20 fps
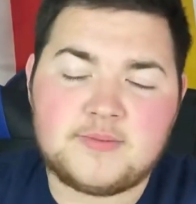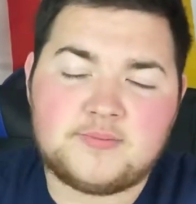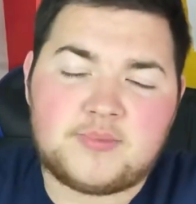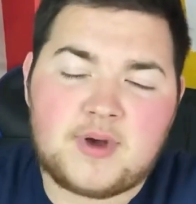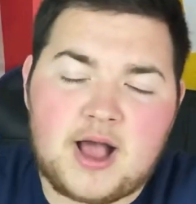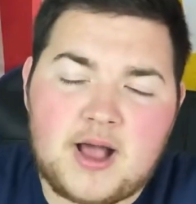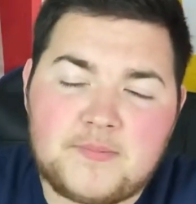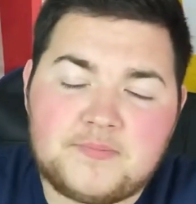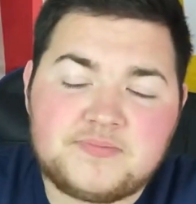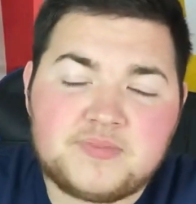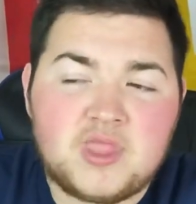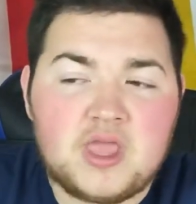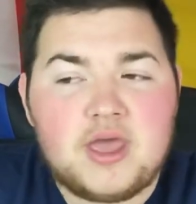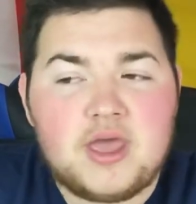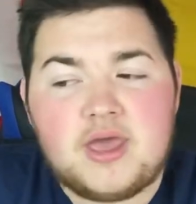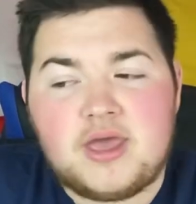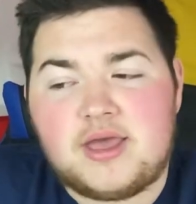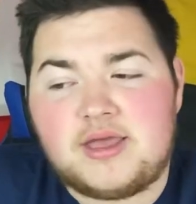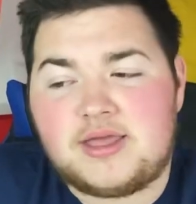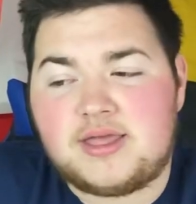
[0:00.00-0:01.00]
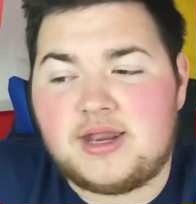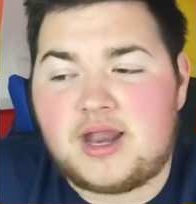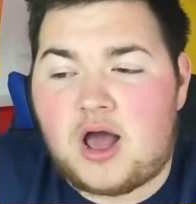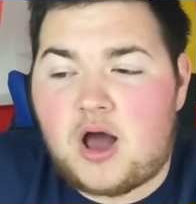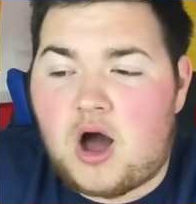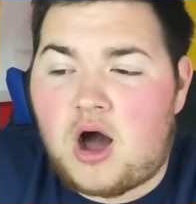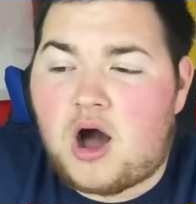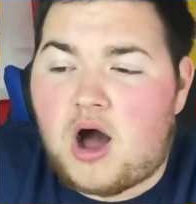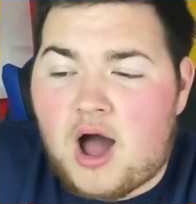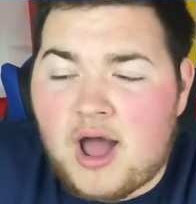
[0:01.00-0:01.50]
But you know,
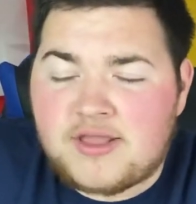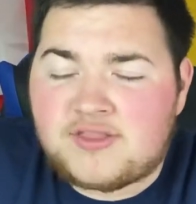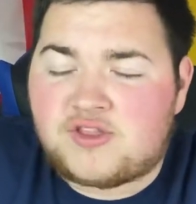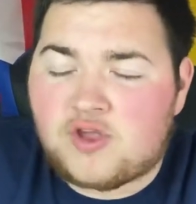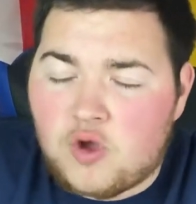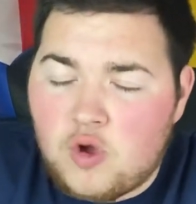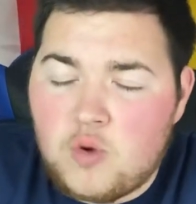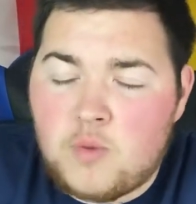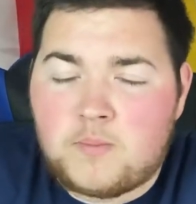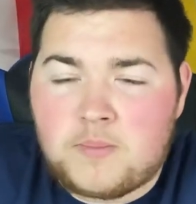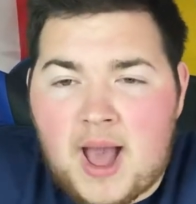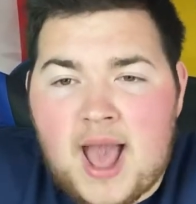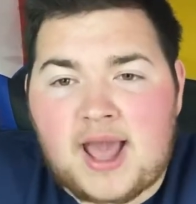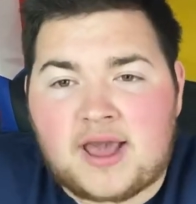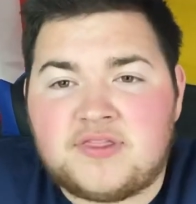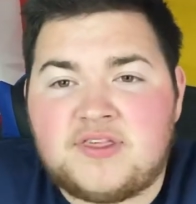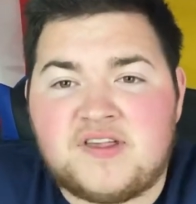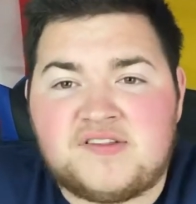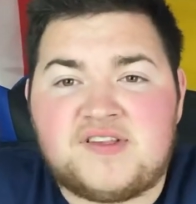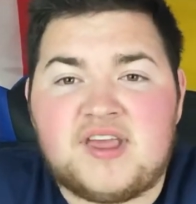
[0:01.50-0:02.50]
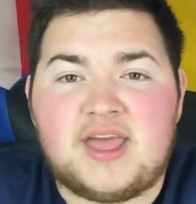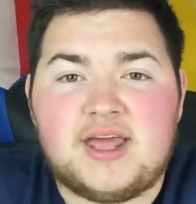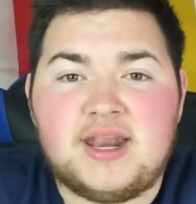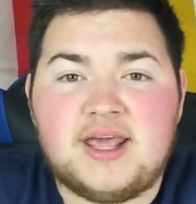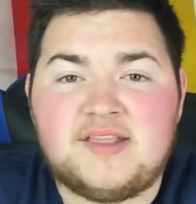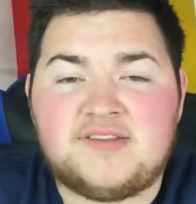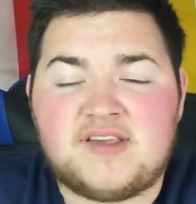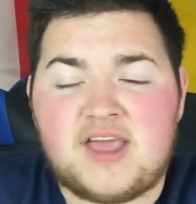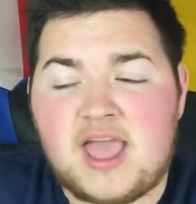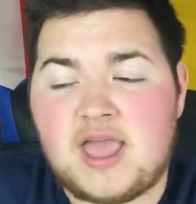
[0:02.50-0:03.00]
I do back this Italy
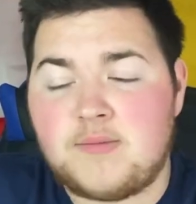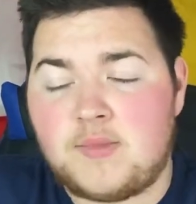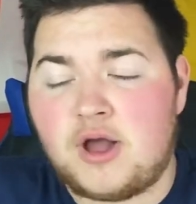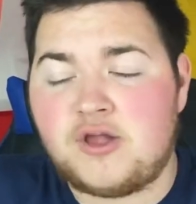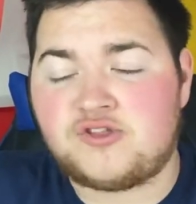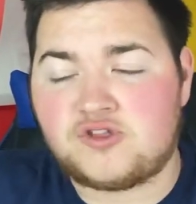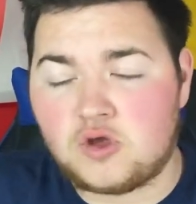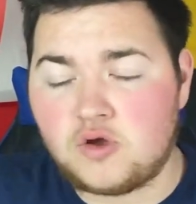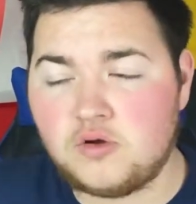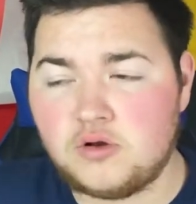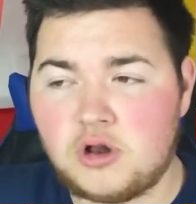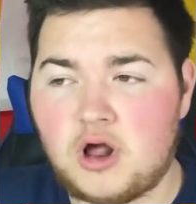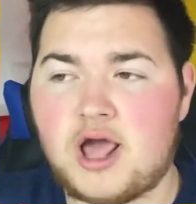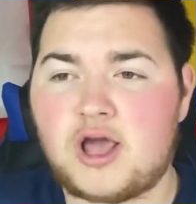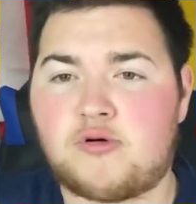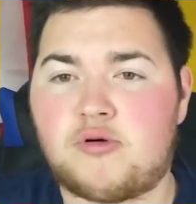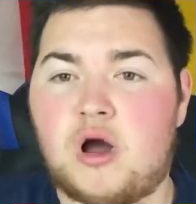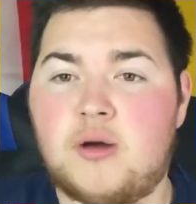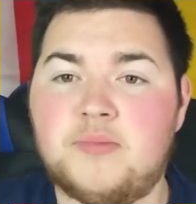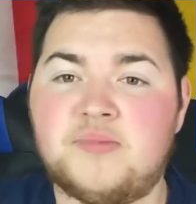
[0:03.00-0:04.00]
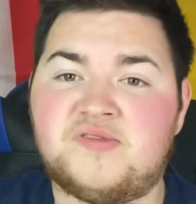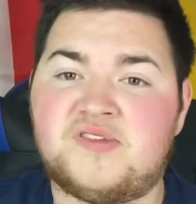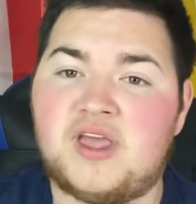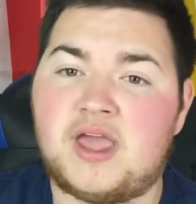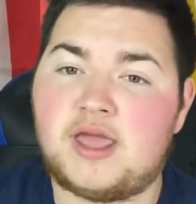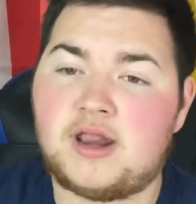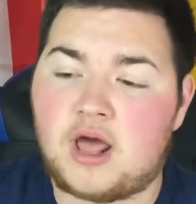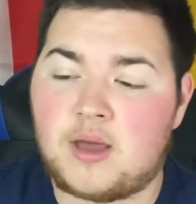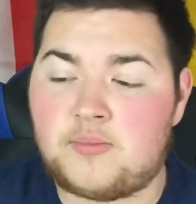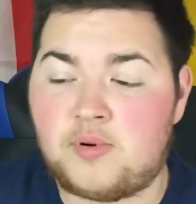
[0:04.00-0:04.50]
team. I do like what I'm
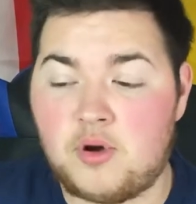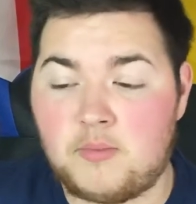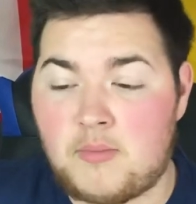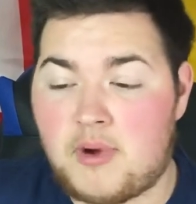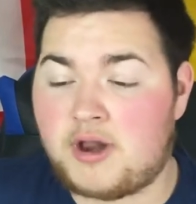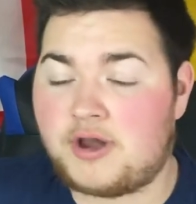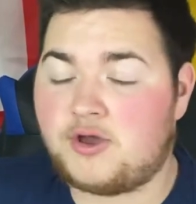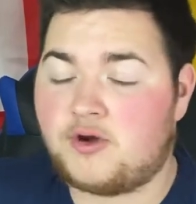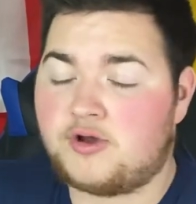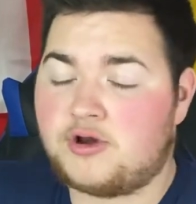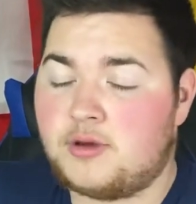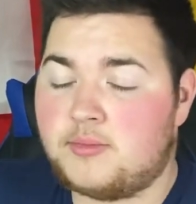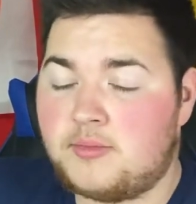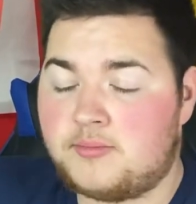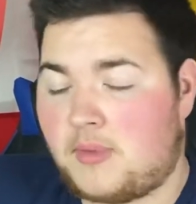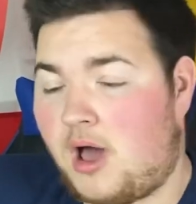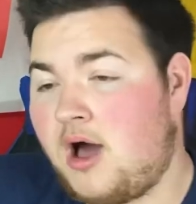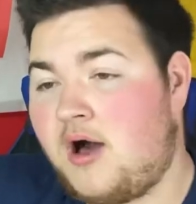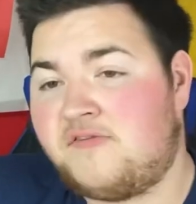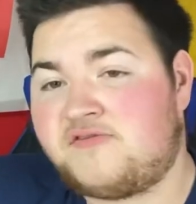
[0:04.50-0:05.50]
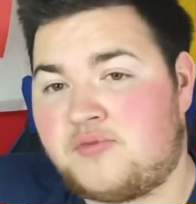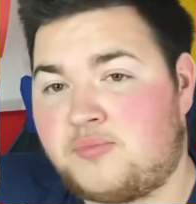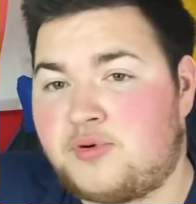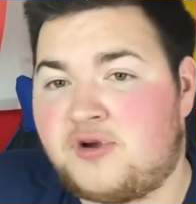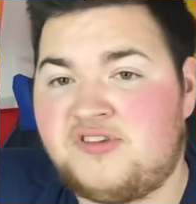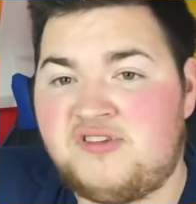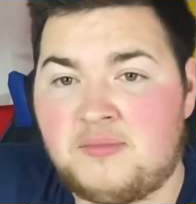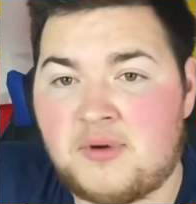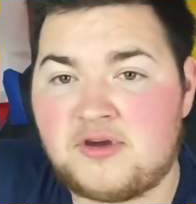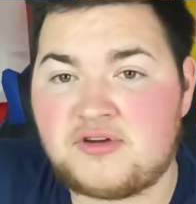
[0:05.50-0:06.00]
seeing. I put money on them after
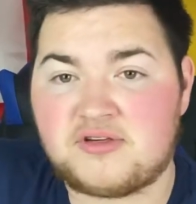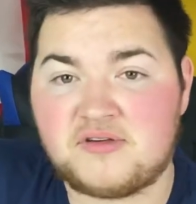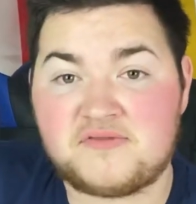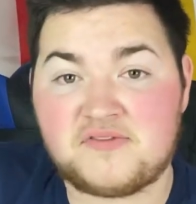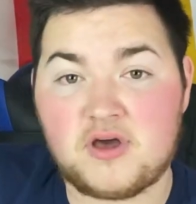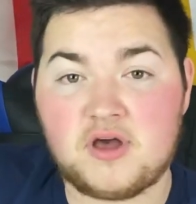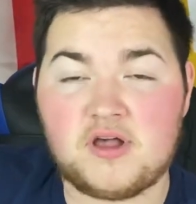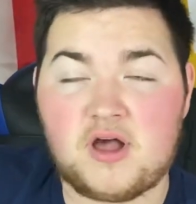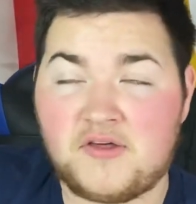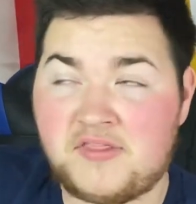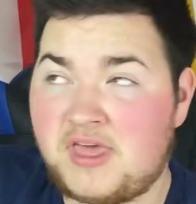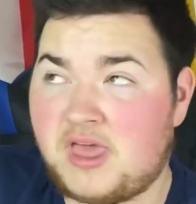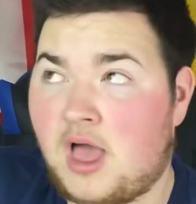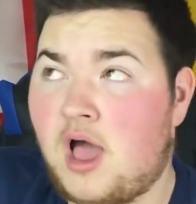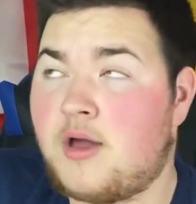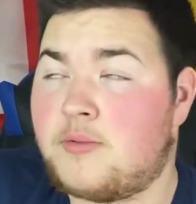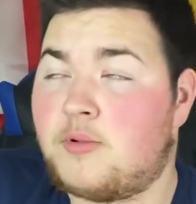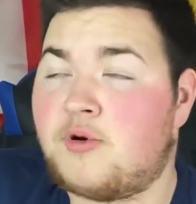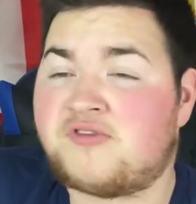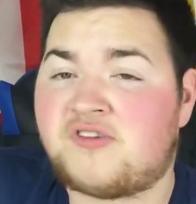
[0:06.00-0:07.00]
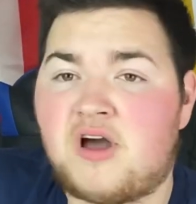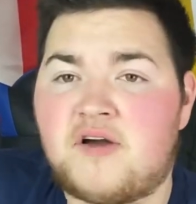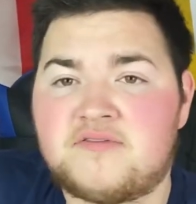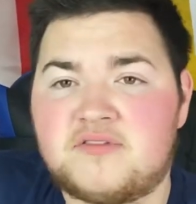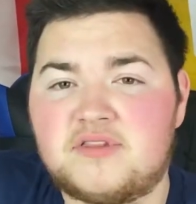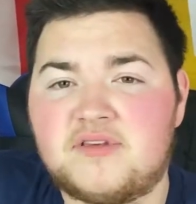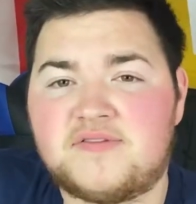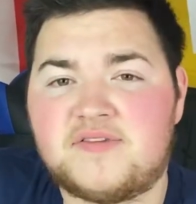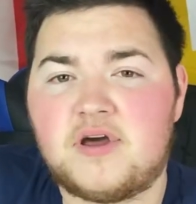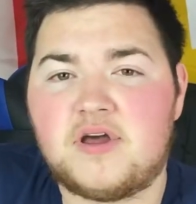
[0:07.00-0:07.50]
pretty much the first... I think, yeah, it was after
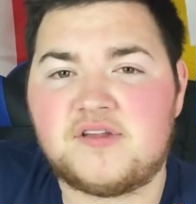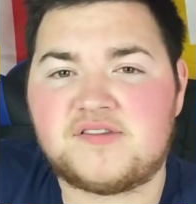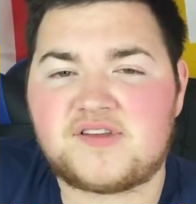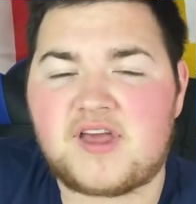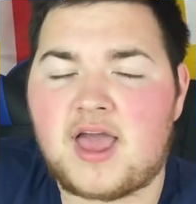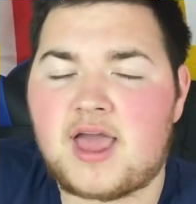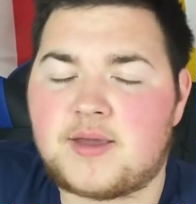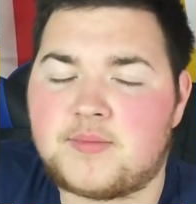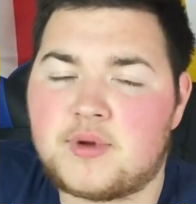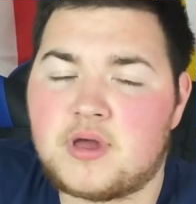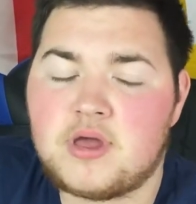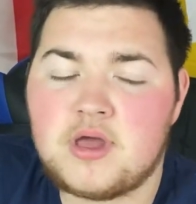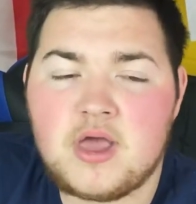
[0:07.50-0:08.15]
the first game.